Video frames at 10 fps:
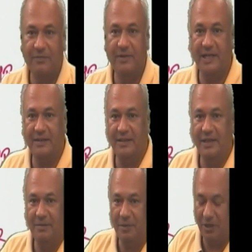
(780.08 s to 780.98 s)
we can
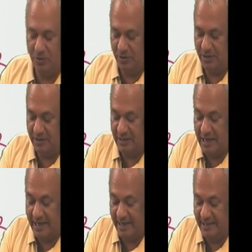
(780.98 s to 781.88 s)
think about
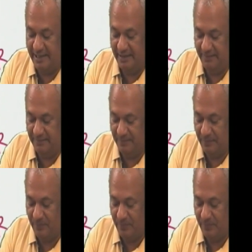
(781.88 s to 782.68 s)
R&D.